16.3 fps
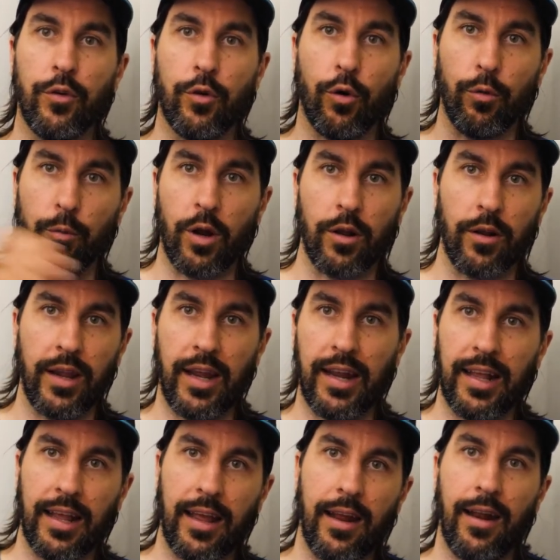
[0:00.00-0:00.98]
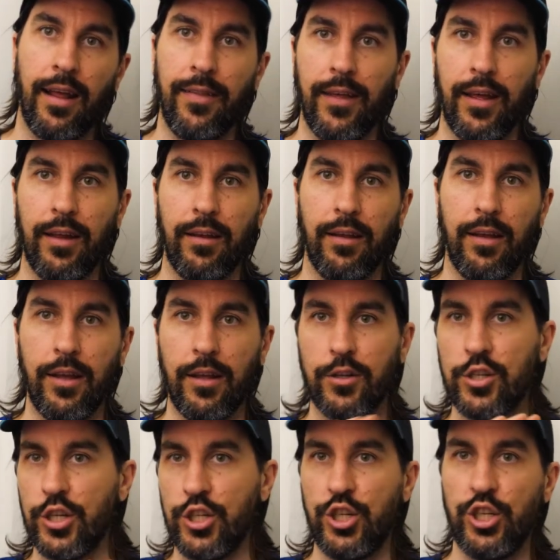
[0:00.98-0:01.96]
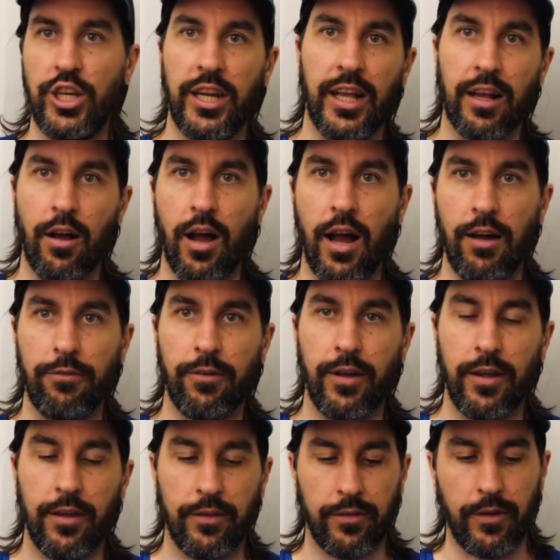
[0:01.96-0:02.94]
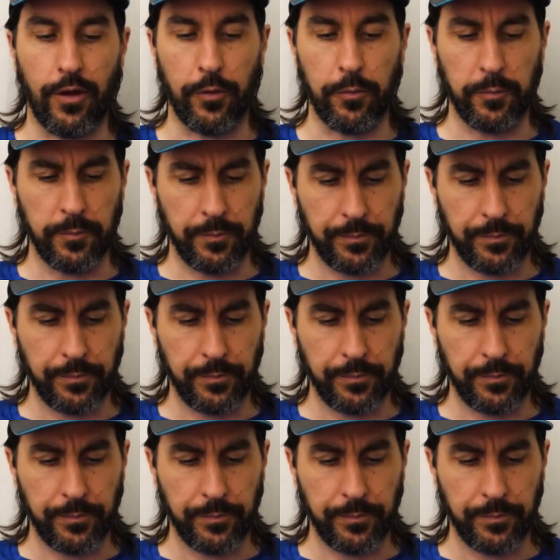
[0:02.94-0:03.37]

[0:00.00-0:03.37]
to cold water hitting it and then just sheeting off. So